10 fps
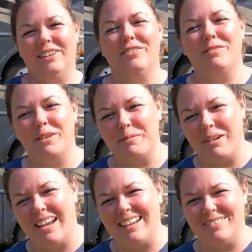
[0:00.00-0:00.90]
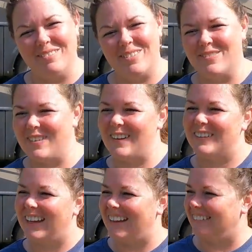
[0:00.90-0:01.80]
And you're you're Ryan.
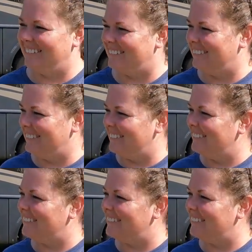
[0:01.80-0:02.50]
Oh, Five to Go. I am.